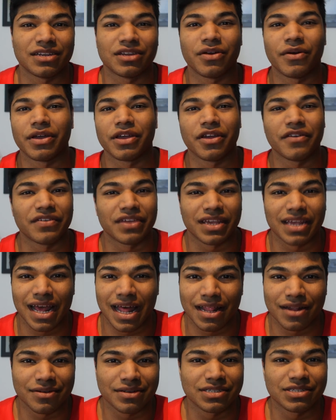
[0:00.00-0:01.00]
and going over your
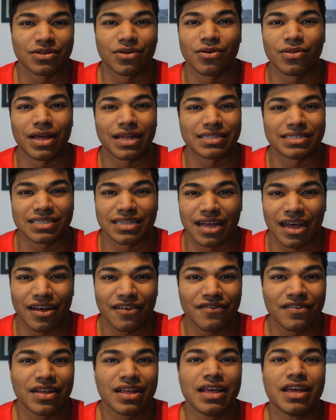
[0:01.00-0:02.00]
calories and all that
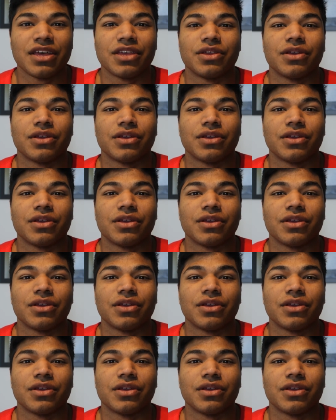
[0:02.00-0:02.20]
stuff.